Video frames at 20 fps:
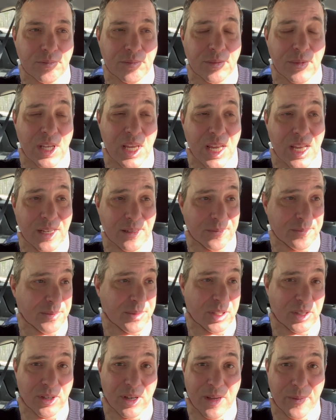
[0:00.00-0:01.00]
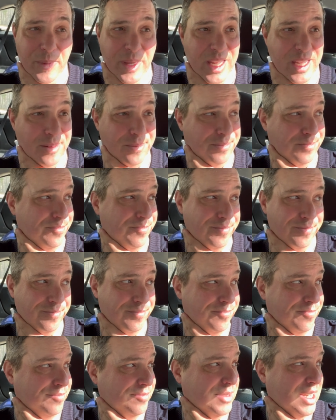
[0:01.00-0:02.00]
Yeah, so I mean,
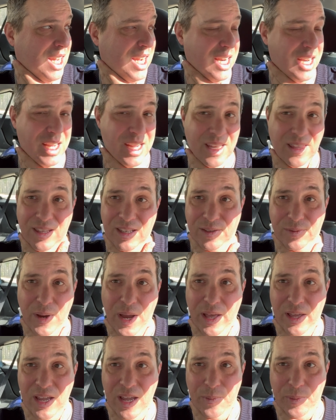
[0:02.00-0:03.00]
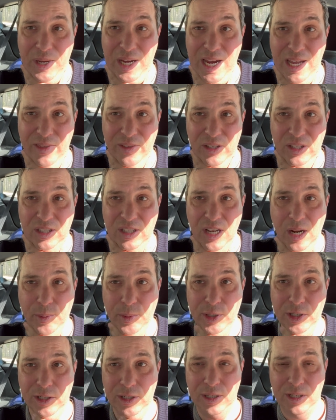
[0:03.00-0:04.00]
I'm going to hit this valley up again this
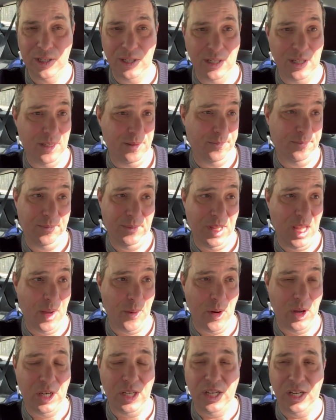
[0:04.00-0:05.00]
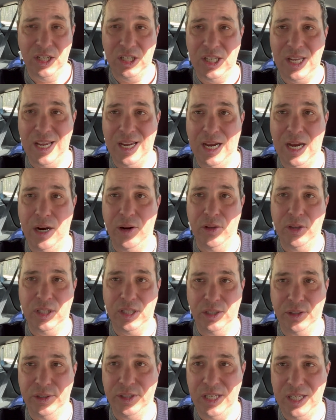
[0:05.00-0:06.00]
summer. I wanted to just take care of this
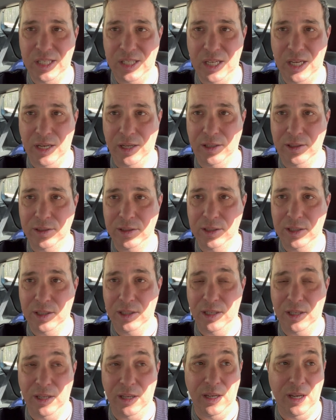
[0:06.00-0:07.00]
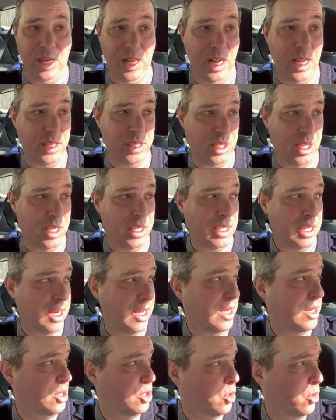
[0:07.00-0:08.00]
little detail, and I did, and I
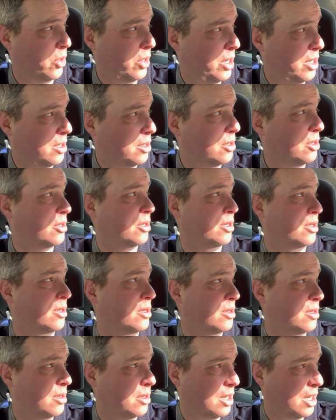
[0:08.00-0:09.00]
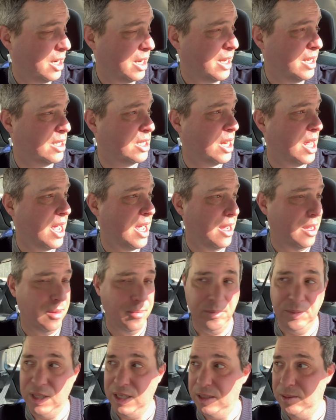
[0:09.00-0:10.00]
enjoyed a nice day
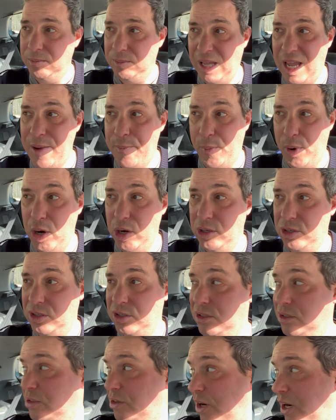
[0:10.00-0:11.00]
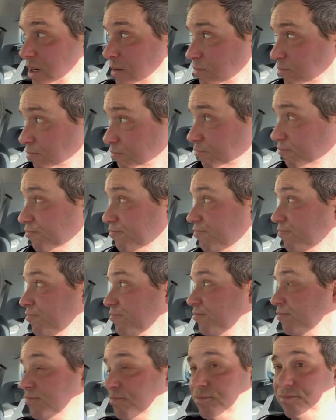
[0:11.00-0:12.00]
in late March, right?
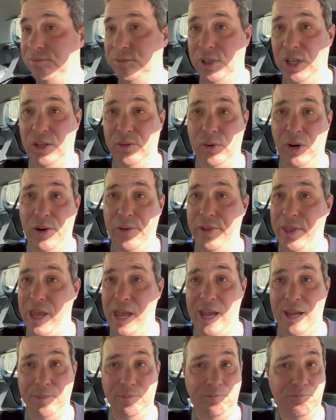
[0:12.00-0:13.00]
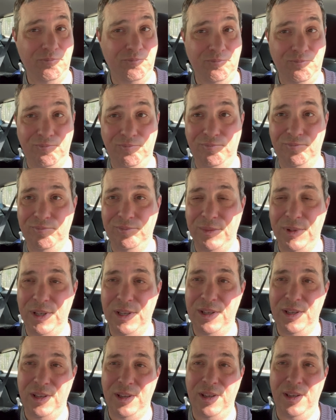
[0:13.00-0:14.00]
Nothing wrong with that.
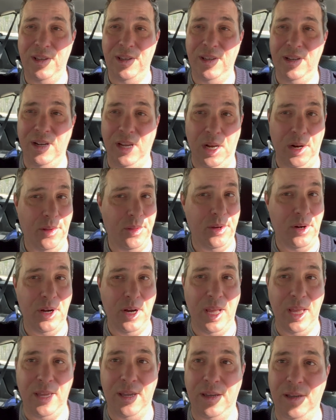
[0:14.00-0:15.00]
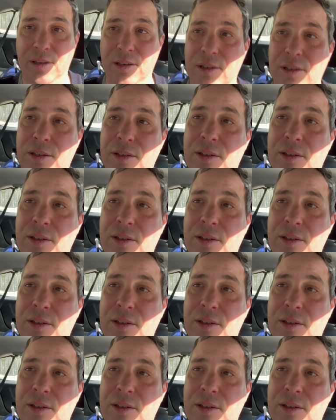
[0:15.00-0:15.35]
Get out there and hike.